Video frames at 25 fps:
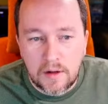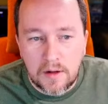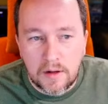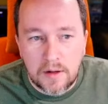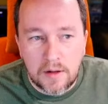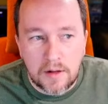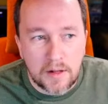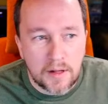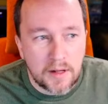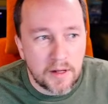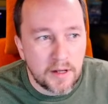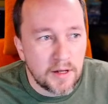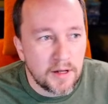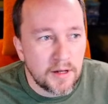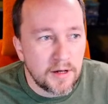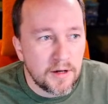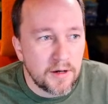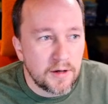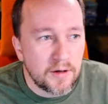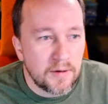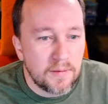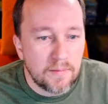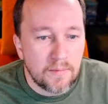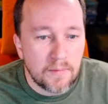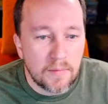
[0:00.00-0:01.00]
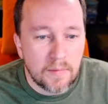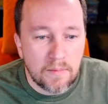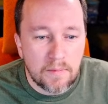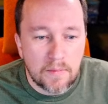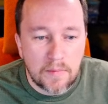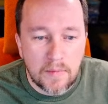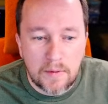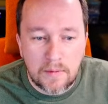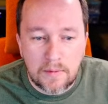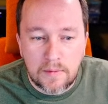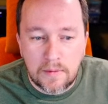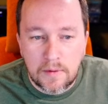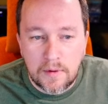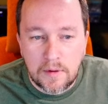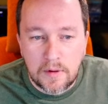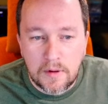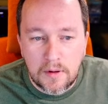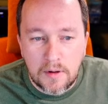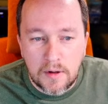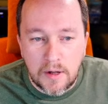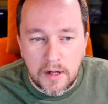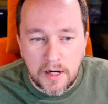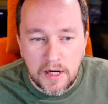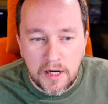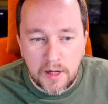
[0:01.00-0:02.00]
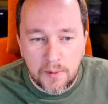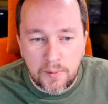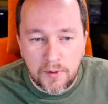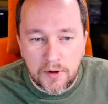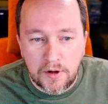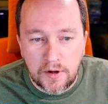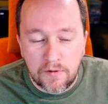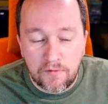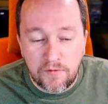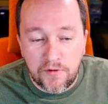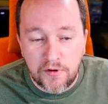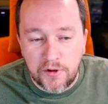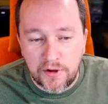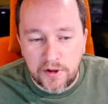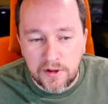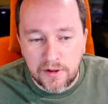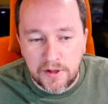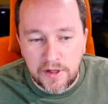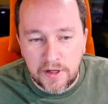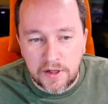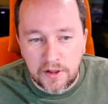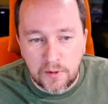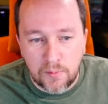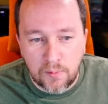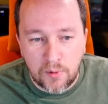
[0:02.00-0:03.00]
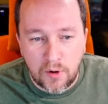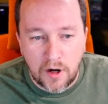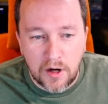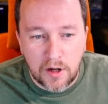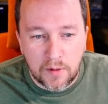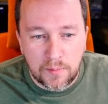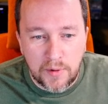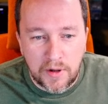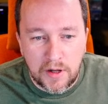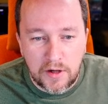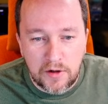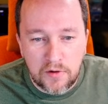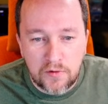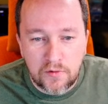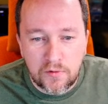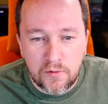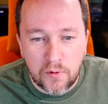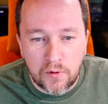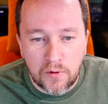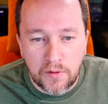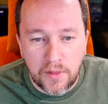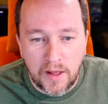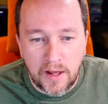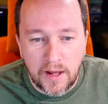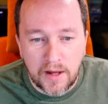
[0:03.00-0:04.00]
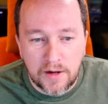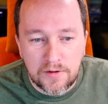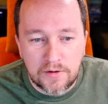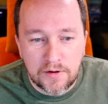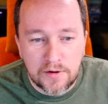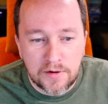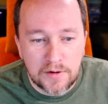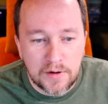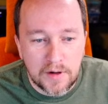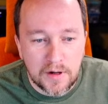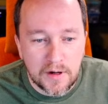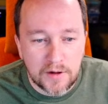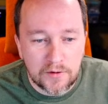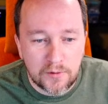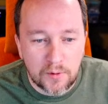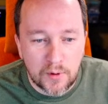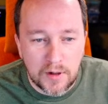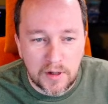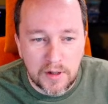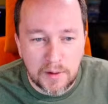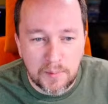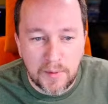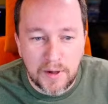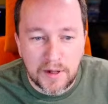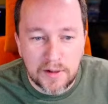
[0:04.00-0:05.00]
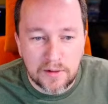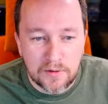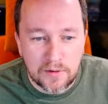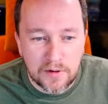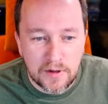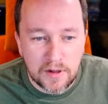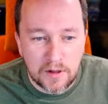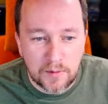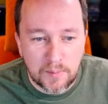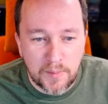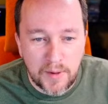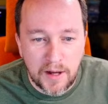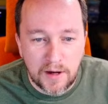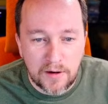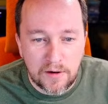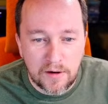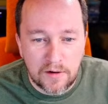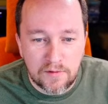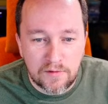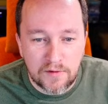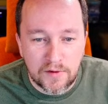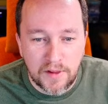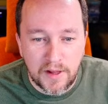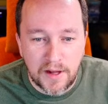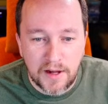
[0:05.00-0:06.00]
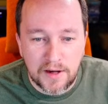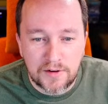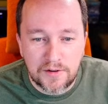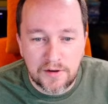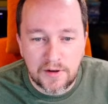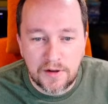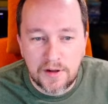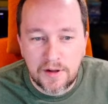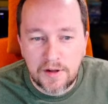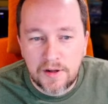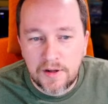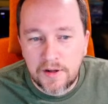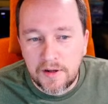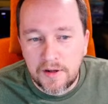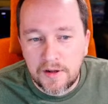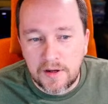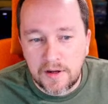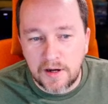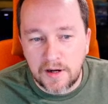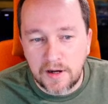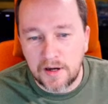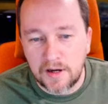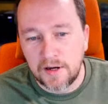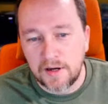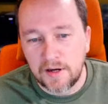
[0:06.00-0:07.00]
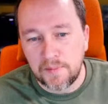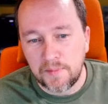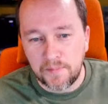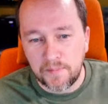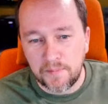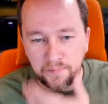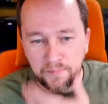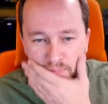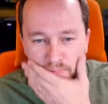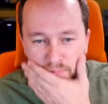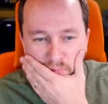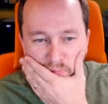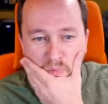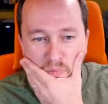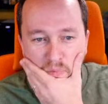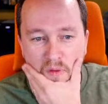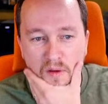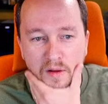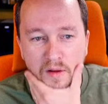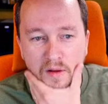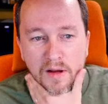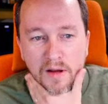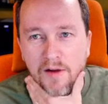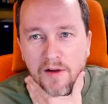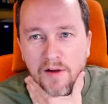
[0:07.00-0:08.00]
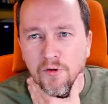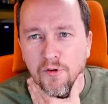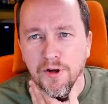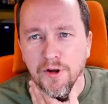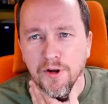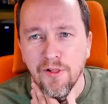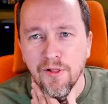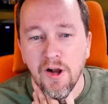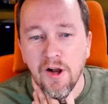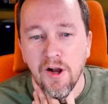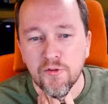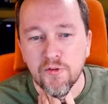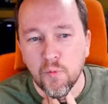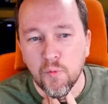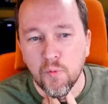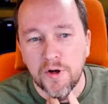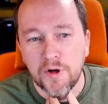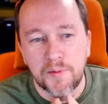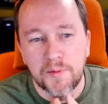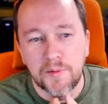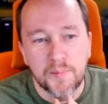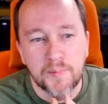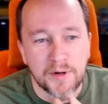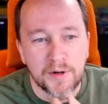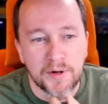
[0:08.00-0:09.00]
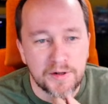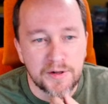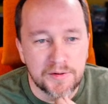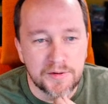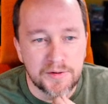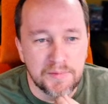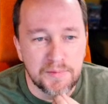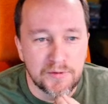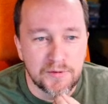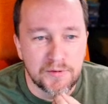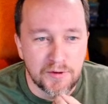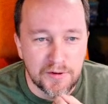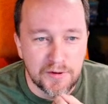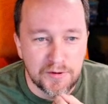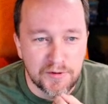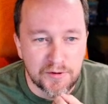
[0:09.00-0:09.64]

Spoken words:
And I need to put an affiliate link in the product page for that, so I can get my little kickback off of that. I've already lost one, but see, so